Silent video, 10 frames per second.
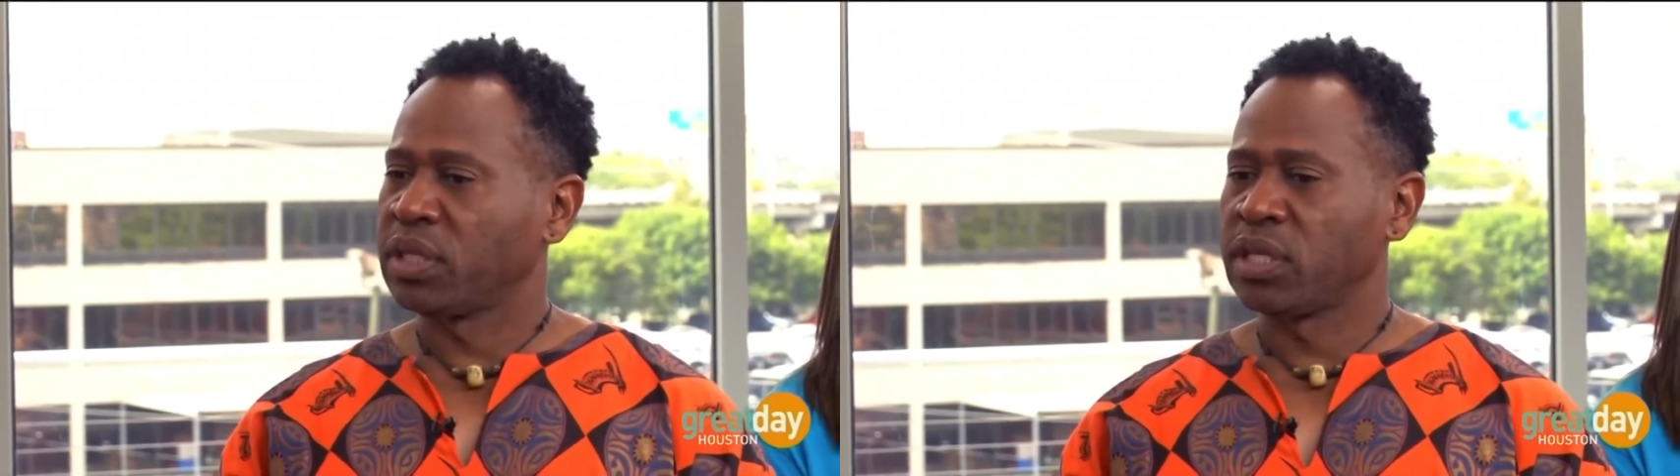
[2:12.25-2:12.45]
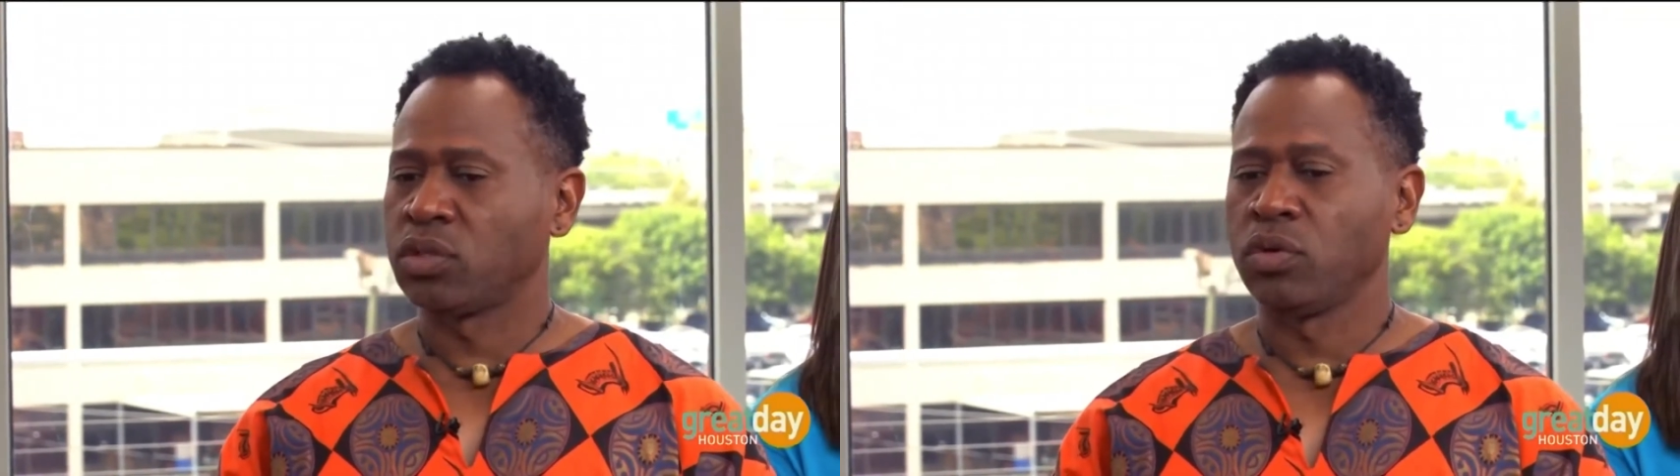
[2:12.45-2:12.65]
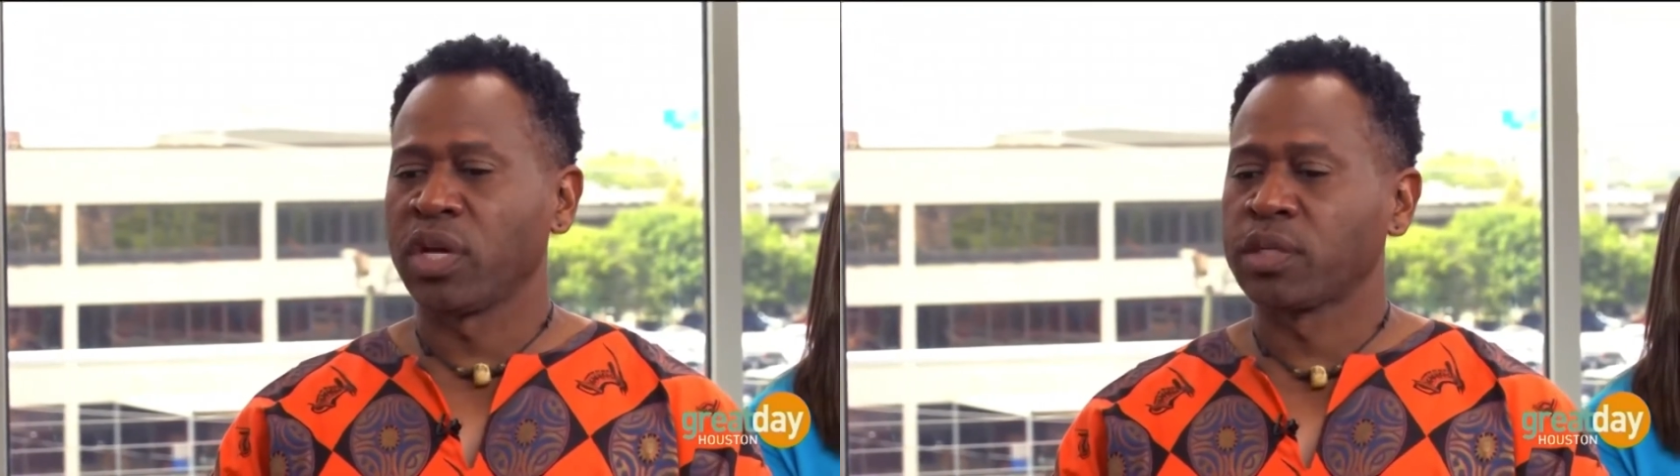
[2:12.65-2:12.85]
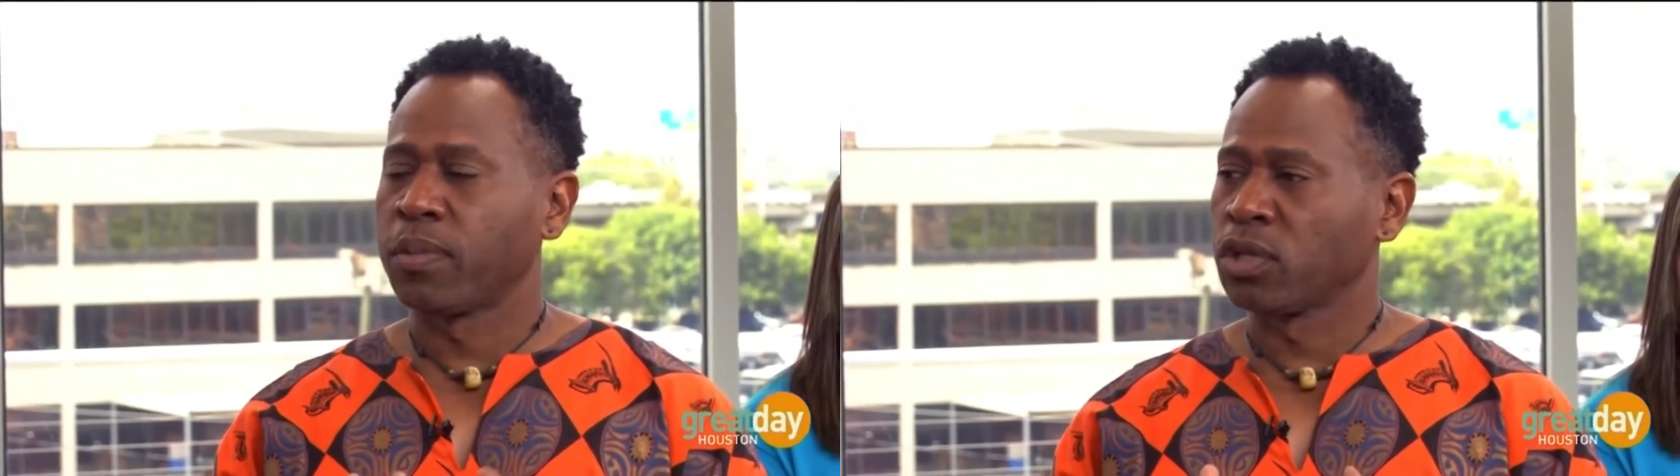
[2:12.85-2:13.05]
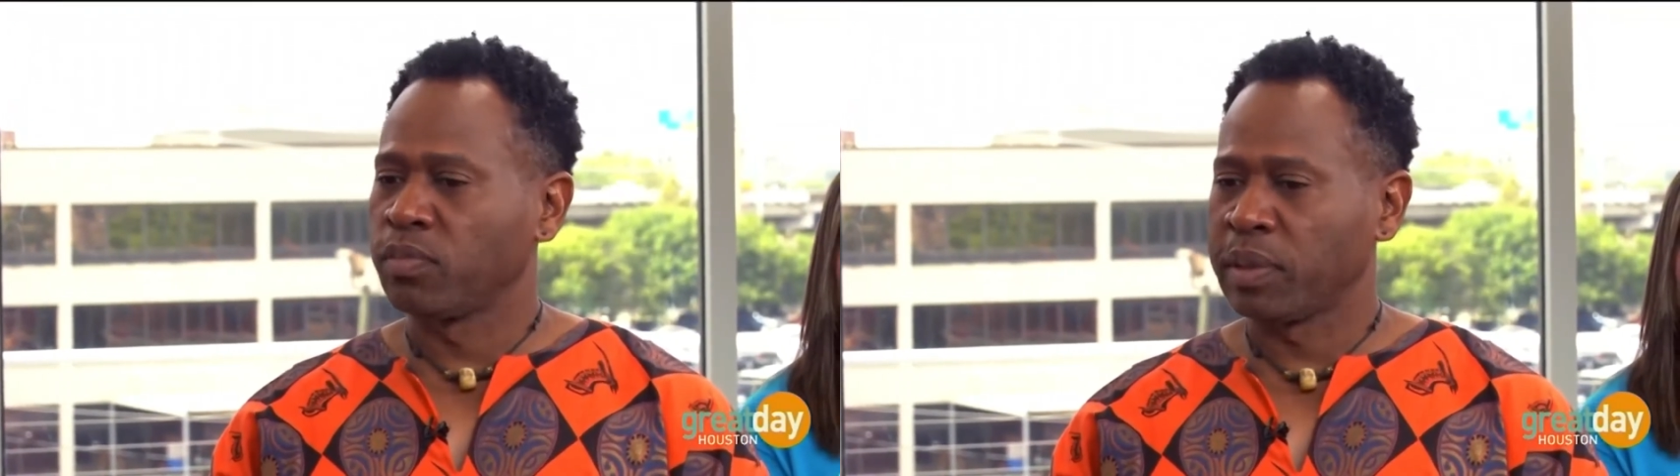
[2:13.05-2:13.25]
did to
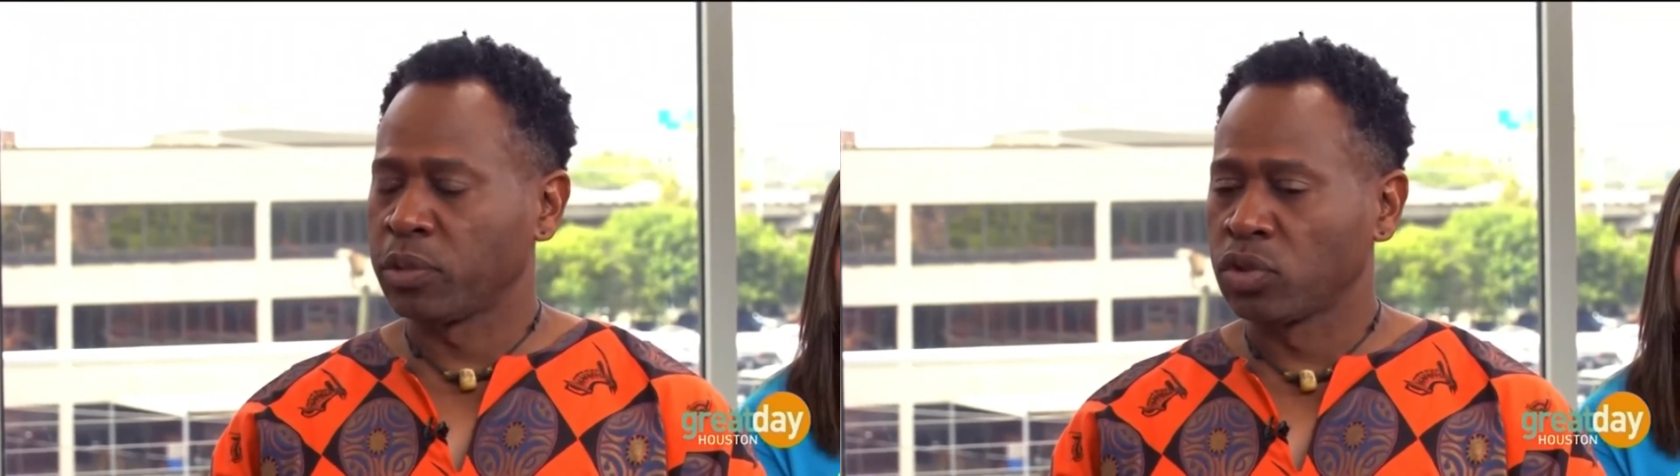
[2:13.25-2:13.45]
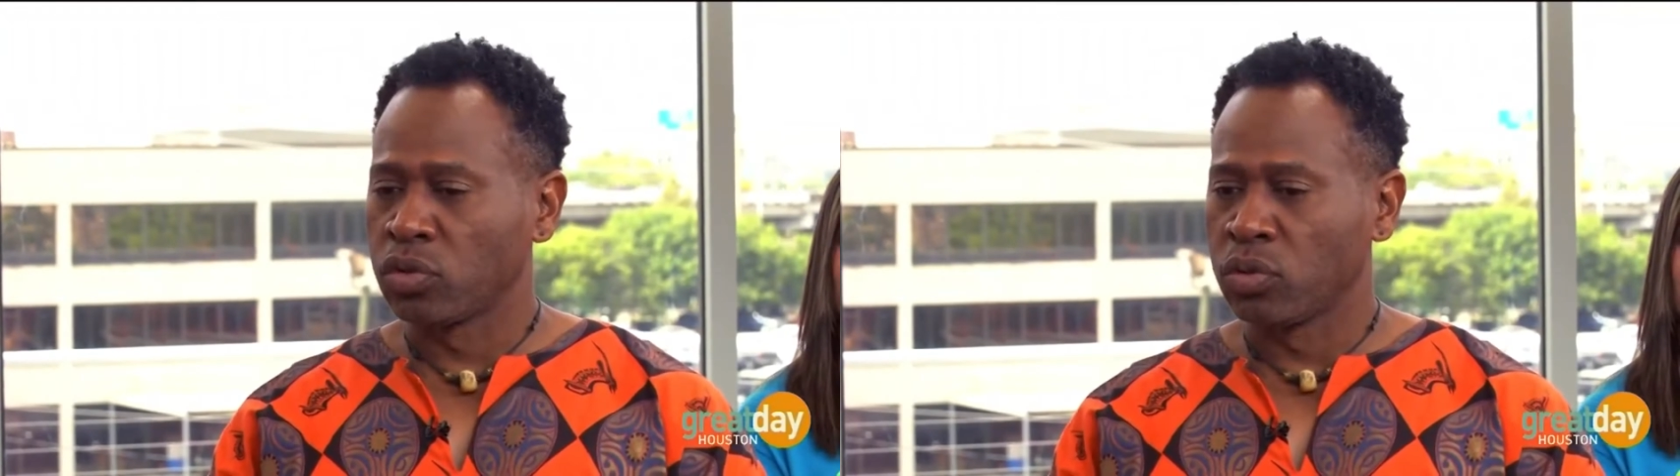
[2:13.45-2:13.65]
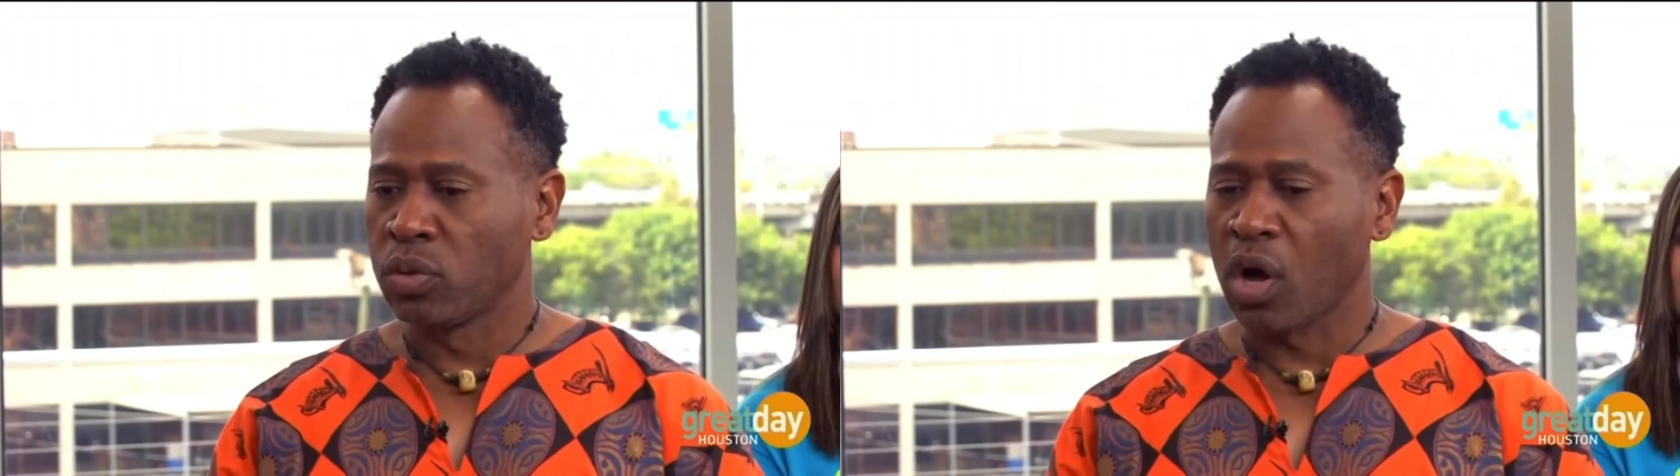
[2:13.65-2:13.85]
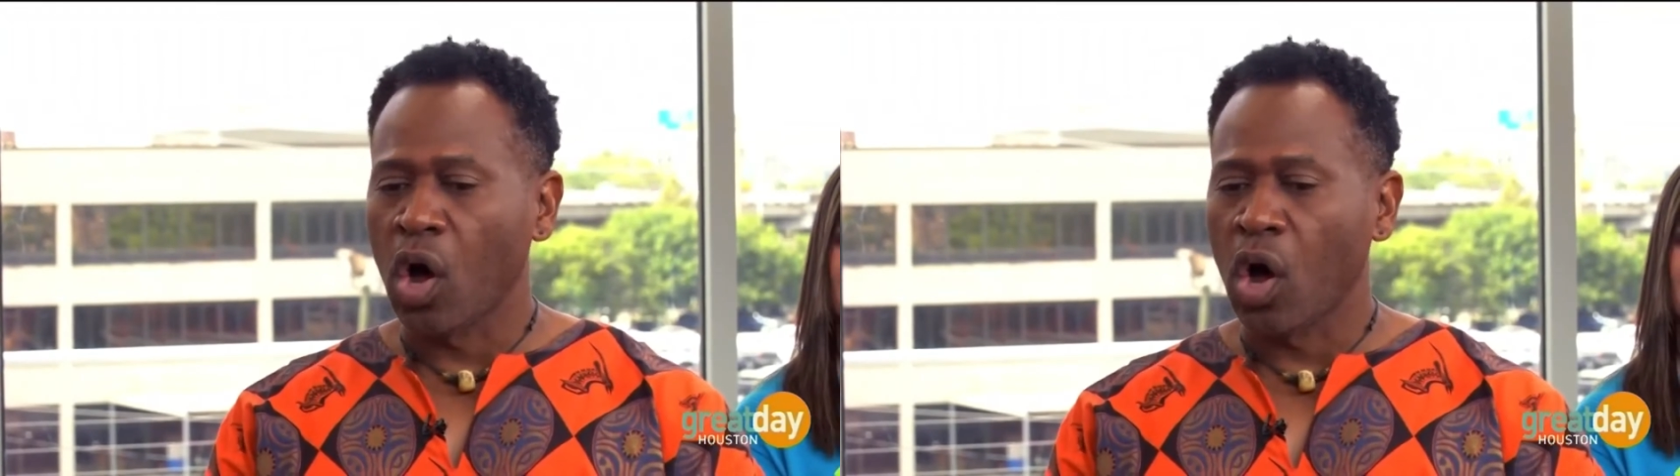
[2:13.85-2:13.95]
expose people to